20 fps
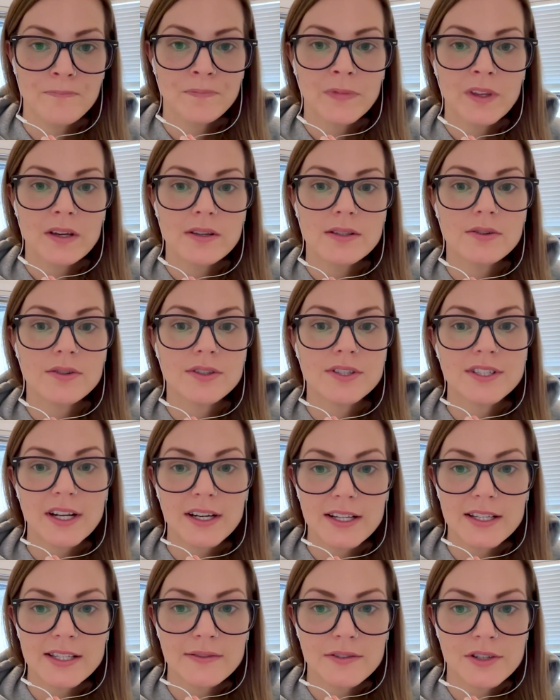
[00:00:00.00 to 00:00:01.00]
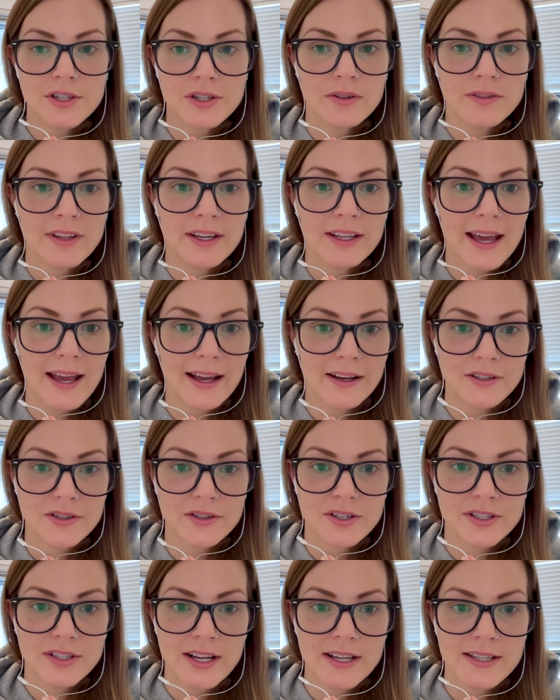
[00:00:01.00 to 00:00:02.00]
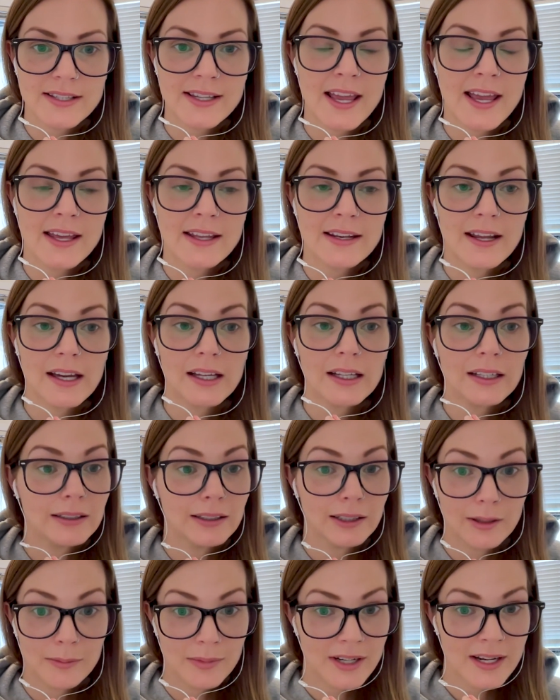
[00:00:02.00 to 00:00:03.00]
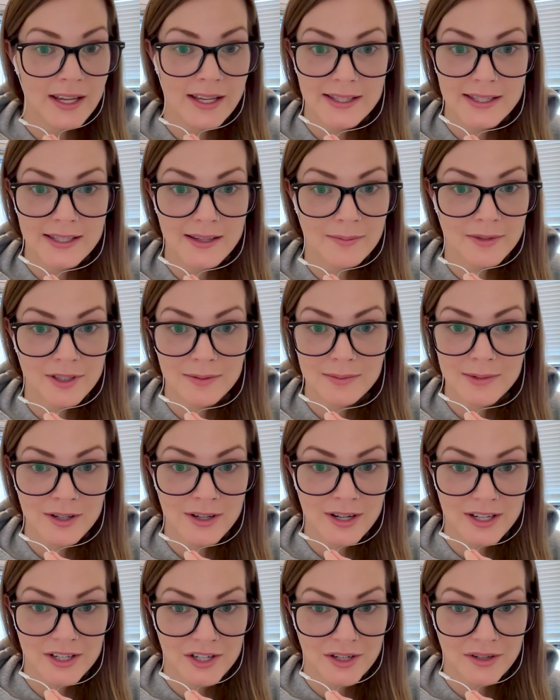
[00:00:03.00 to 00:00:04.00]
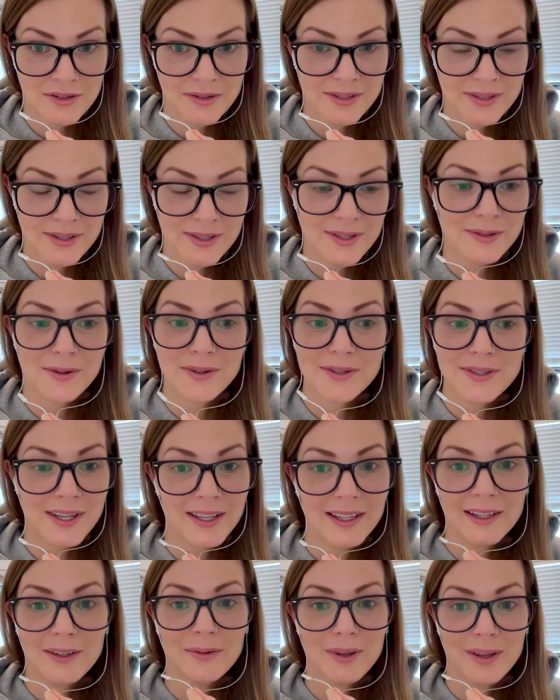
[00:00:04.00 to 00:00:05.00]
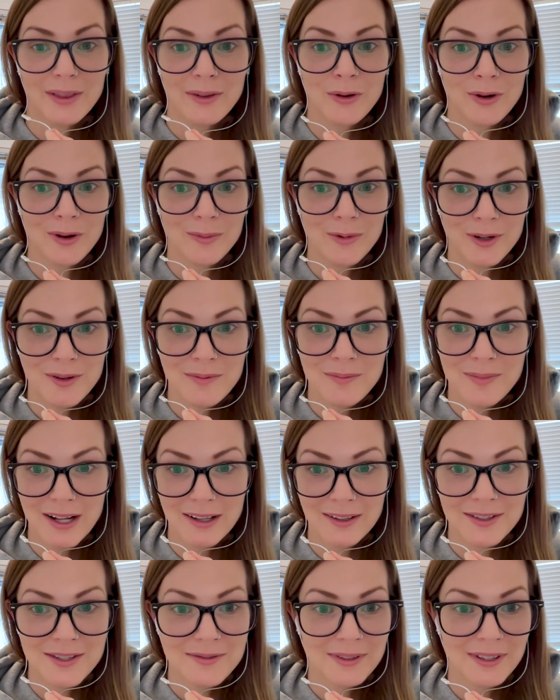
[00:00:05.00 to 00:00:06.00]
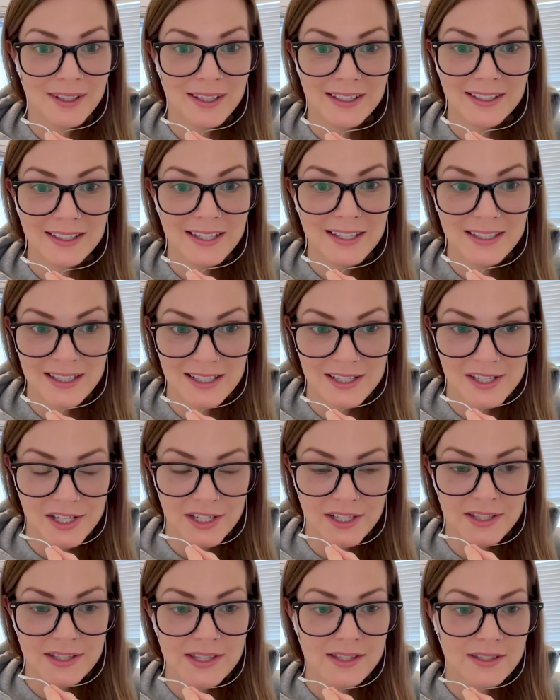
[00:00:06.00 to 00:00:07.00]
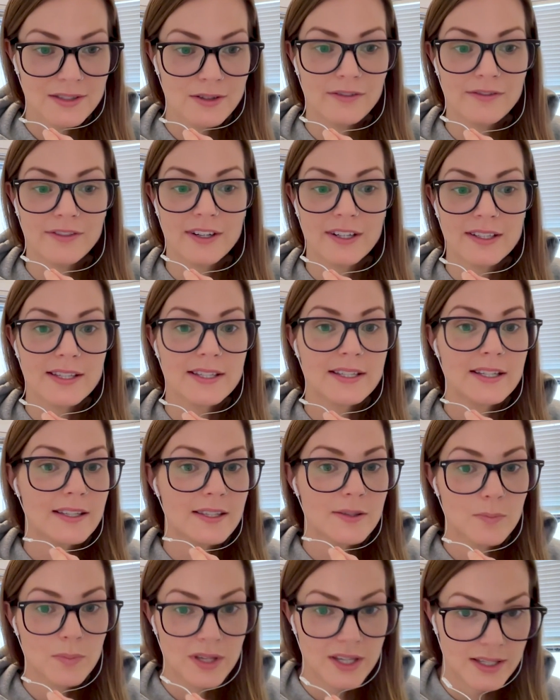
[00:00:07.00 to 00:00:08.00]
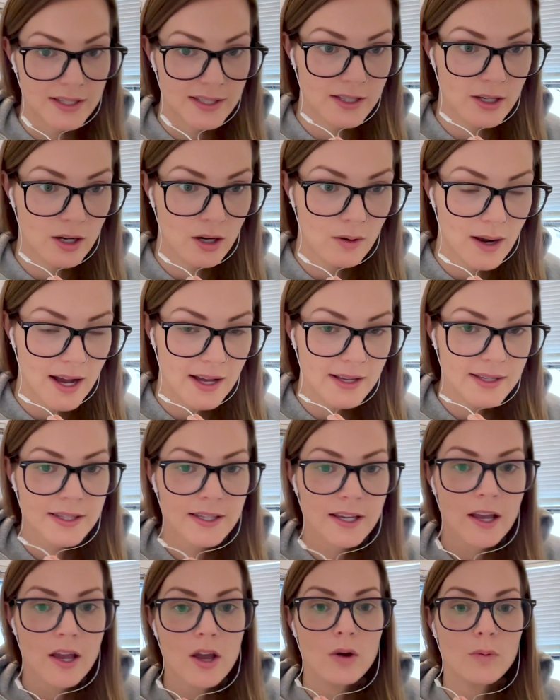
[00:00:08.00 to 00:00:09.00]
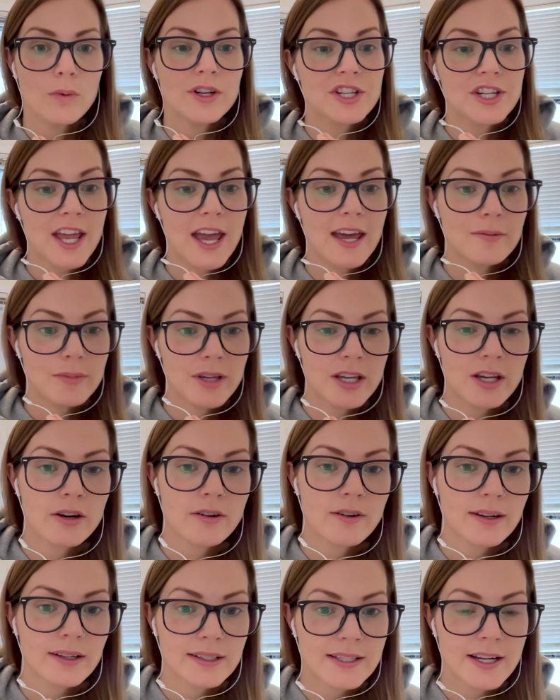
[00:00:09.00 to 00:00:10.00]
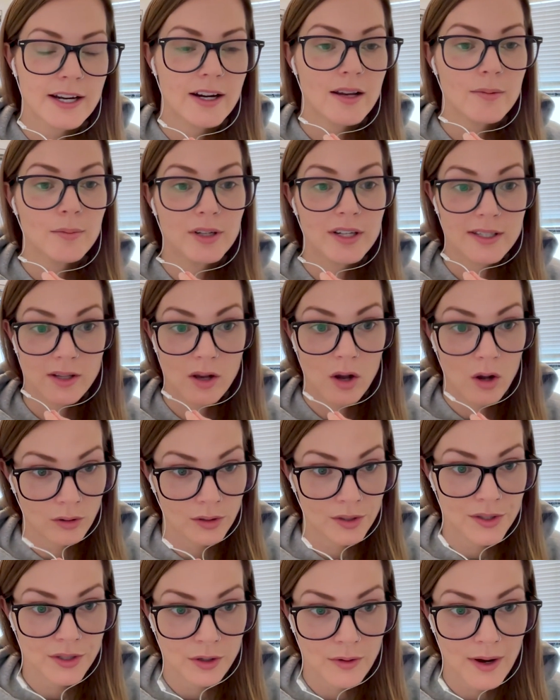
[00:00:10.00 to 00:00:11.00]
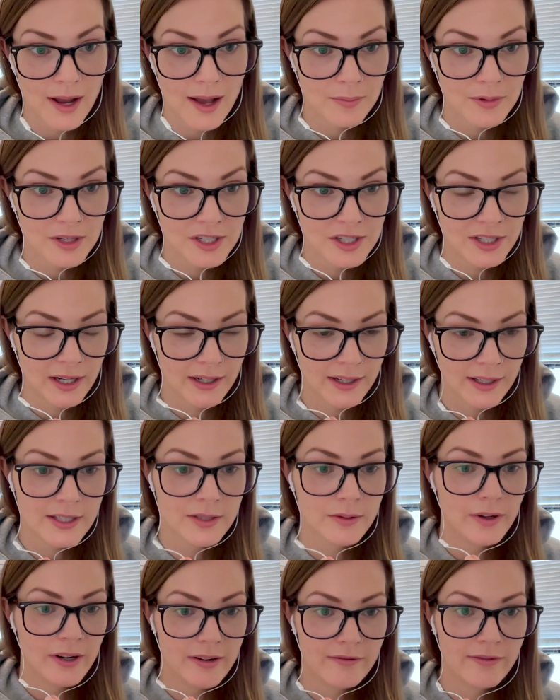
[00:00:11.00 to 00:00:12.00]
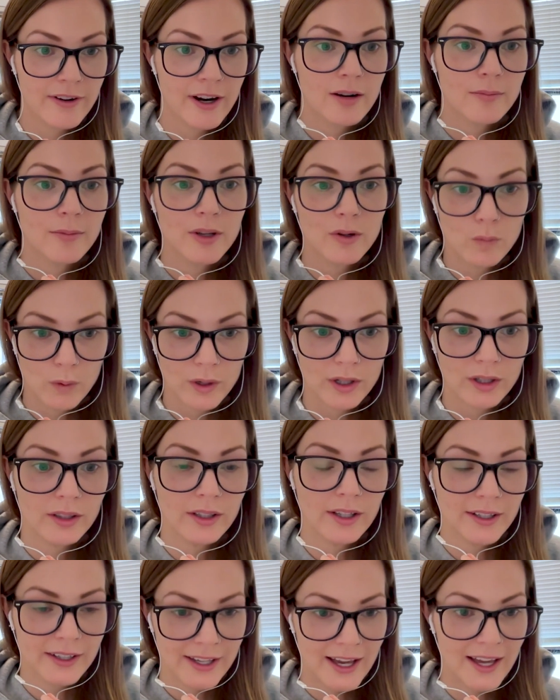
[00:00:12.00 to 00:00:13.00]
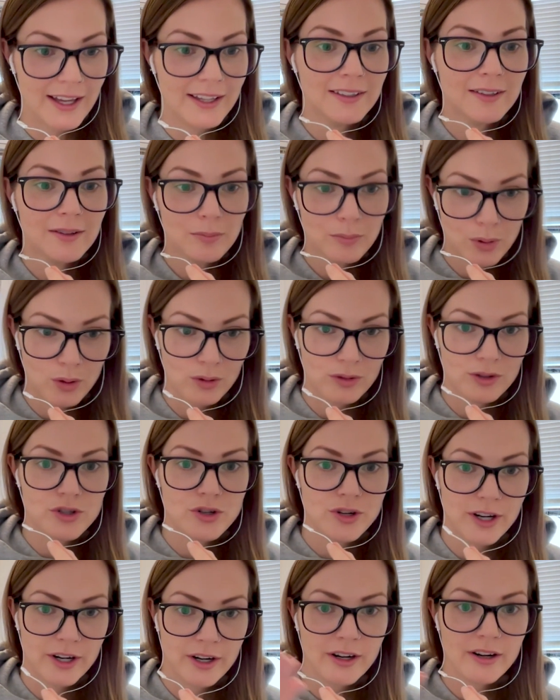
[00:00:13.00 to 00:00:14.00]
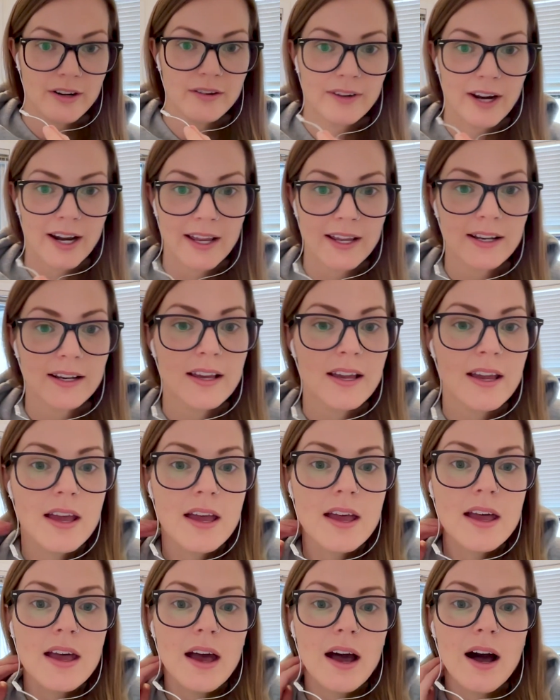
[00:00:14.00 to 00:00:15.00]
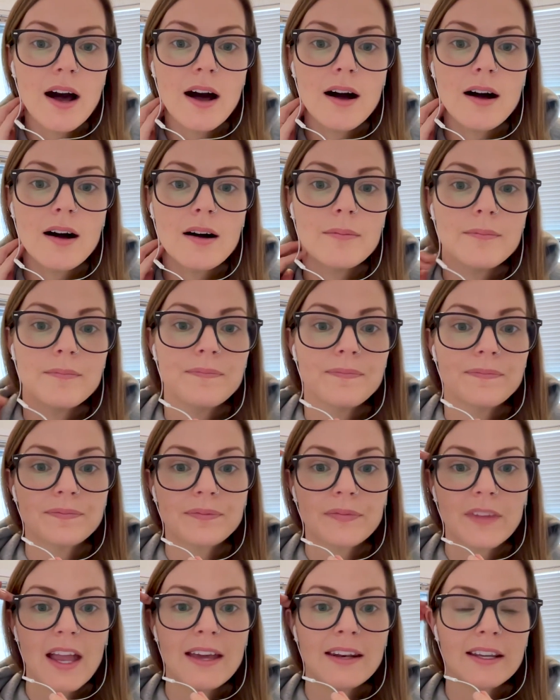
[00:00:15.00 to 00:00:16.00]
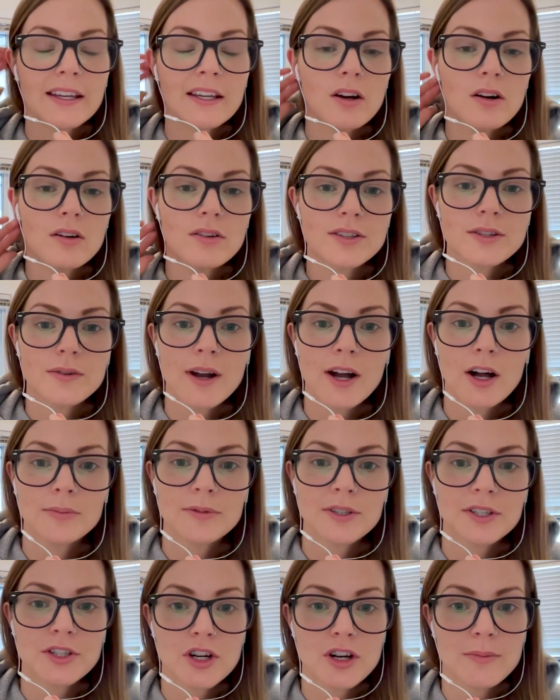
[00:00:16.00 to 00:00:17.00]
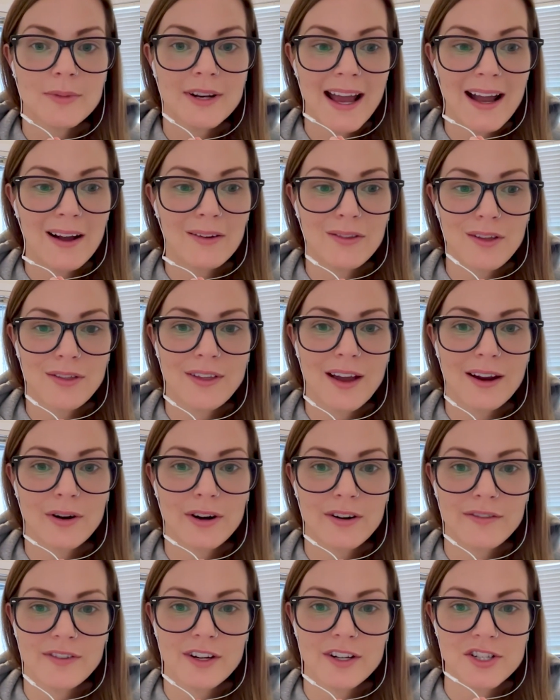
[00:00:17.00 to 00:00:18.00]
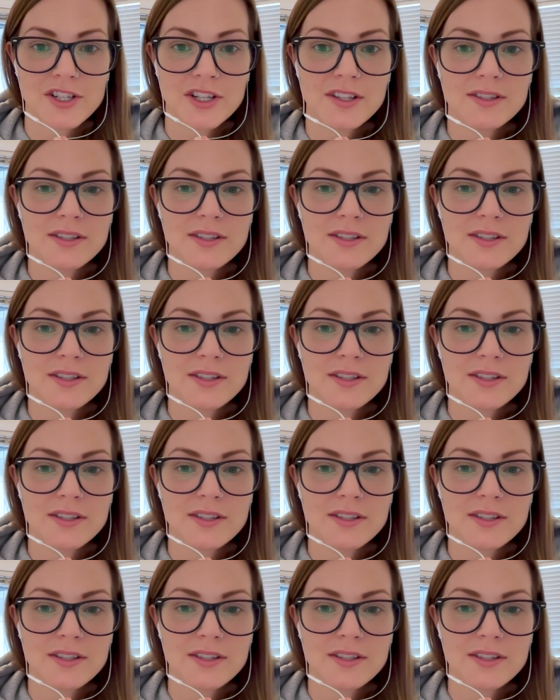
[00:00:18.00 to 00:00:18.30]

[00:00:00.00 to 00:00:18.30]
So studies have shown that exercise can eliminate symptoms or issues associated with hormone imbalance related conditions. So for instance, PCOS, which can be hereditary, but is also epigenetic. So our environment will again pull the trigger, right? And it can also help determine how the thyroid functions.